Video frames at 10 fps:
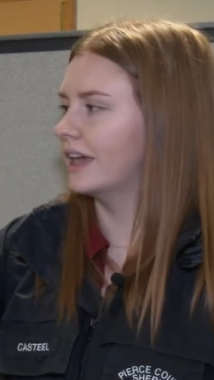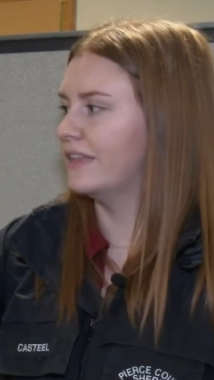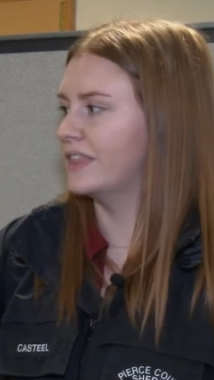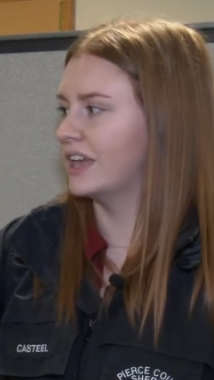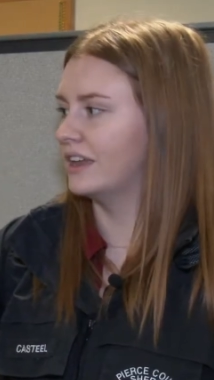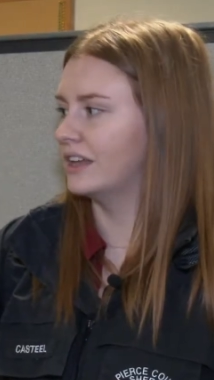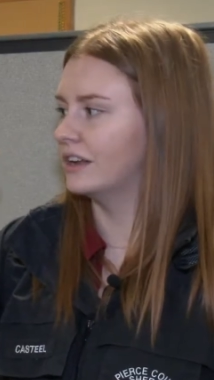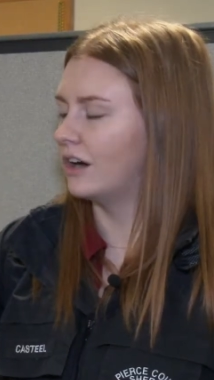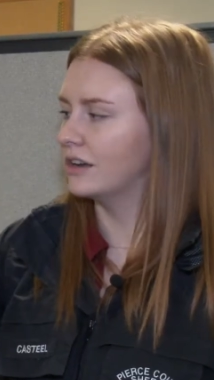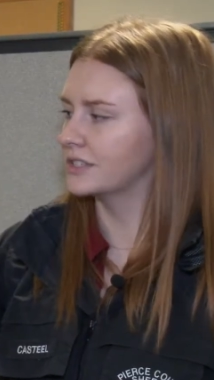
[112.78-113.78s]
and then
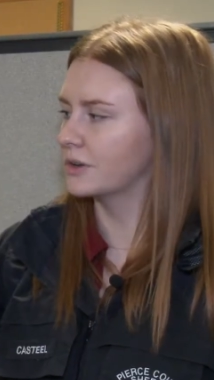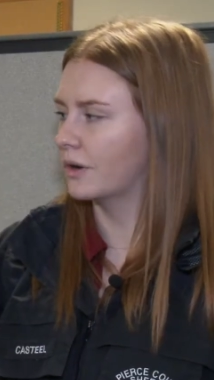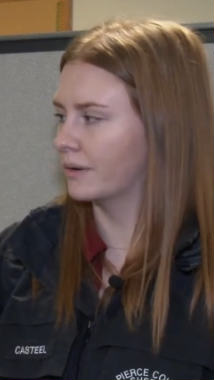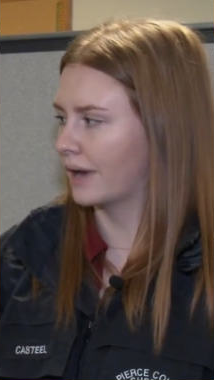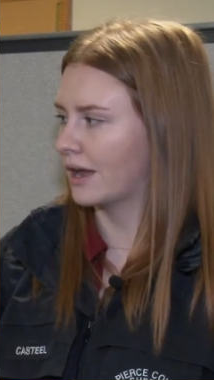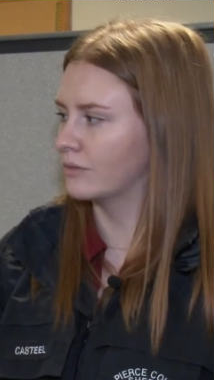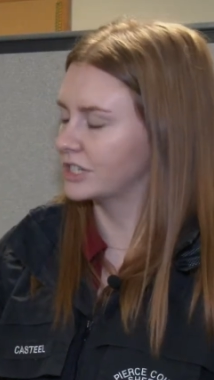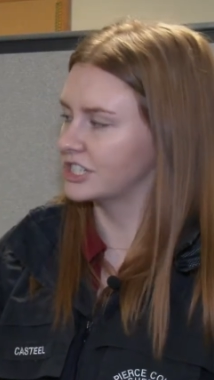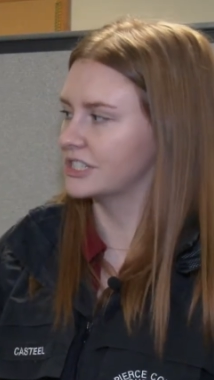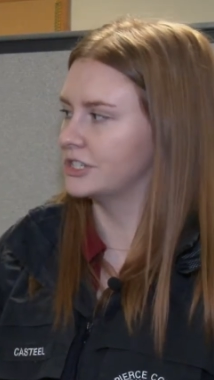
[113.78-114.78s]
it'll also go around,
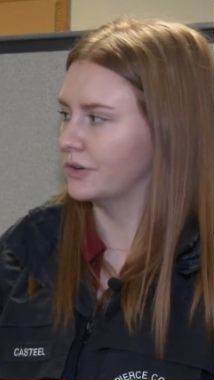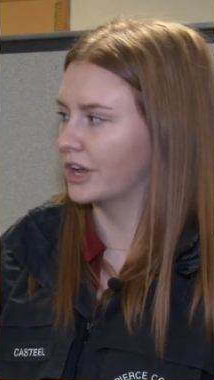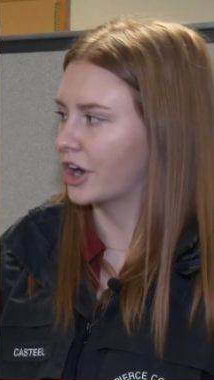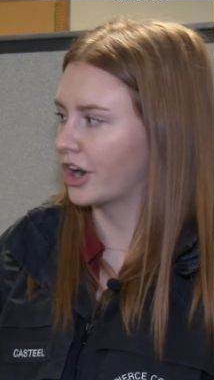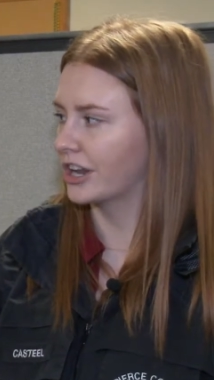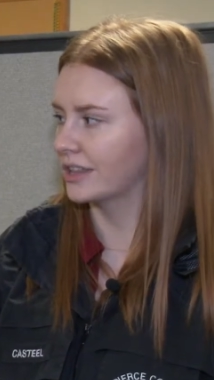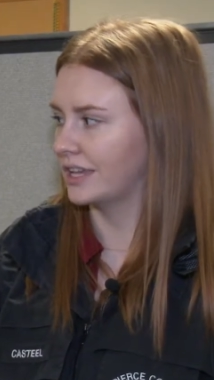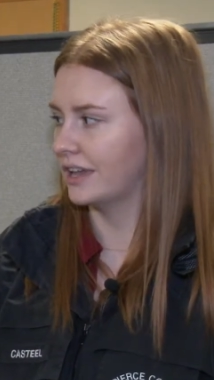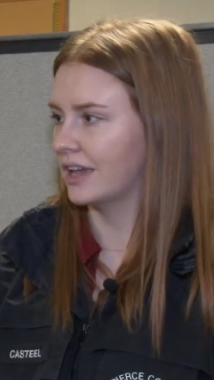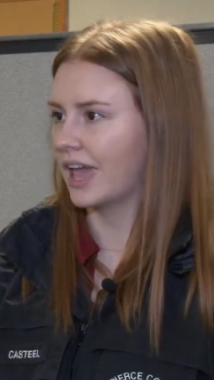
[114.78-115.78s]
which it's doing
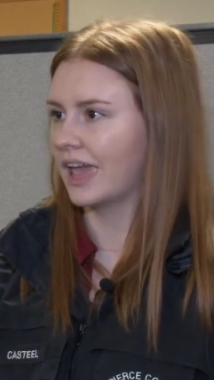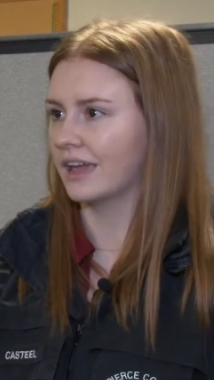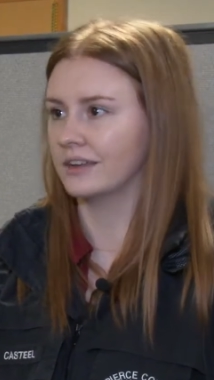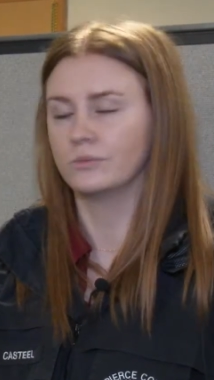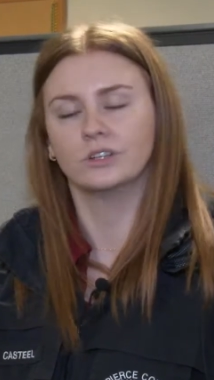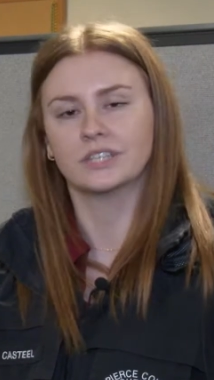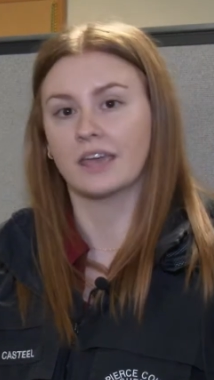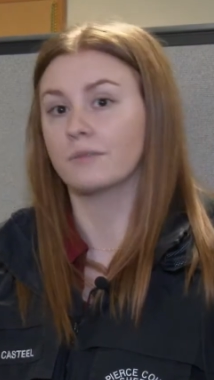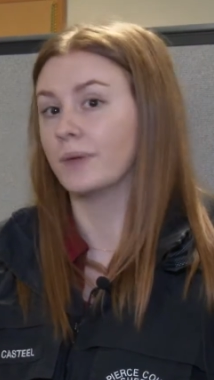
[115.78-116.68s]
currently, and will take